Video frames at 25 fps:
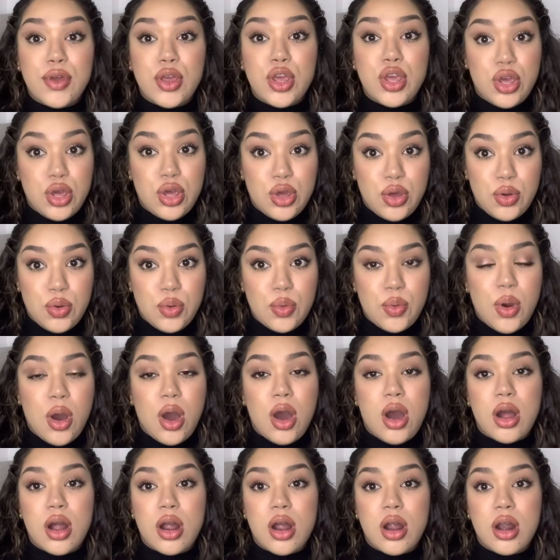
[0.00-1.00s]
you
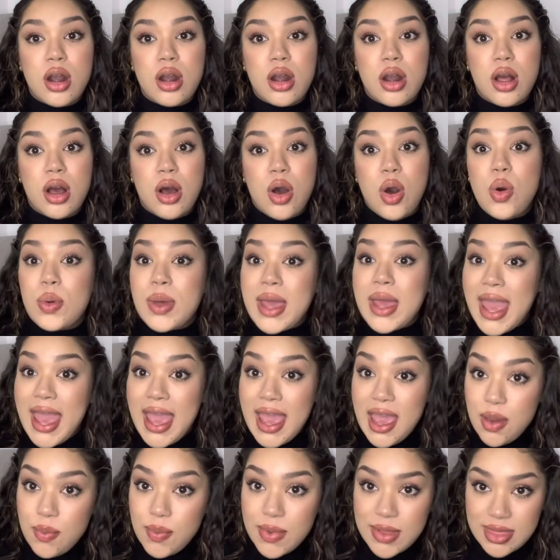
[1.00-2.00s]
are
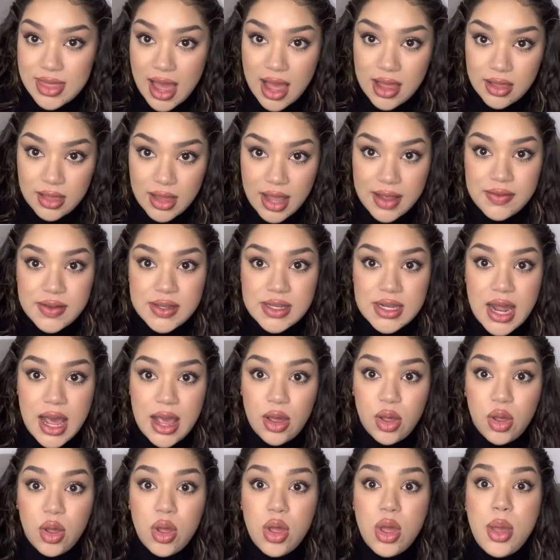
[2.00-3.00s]
okay with that
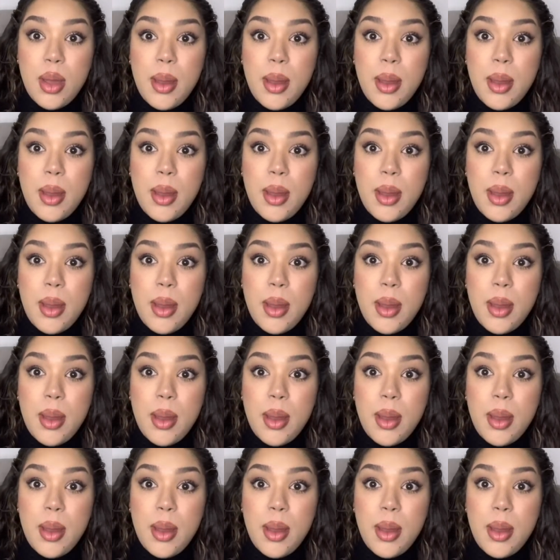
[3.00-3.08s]
lifestyle.